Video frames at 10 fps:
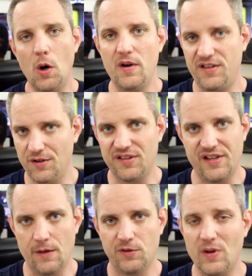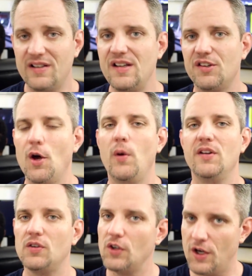owe it to yourself to at least go
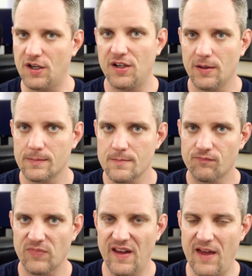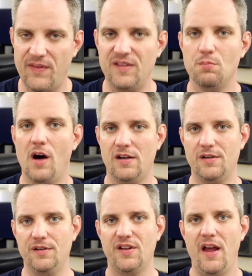and look at these
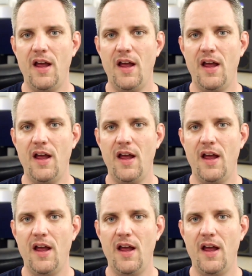monitors.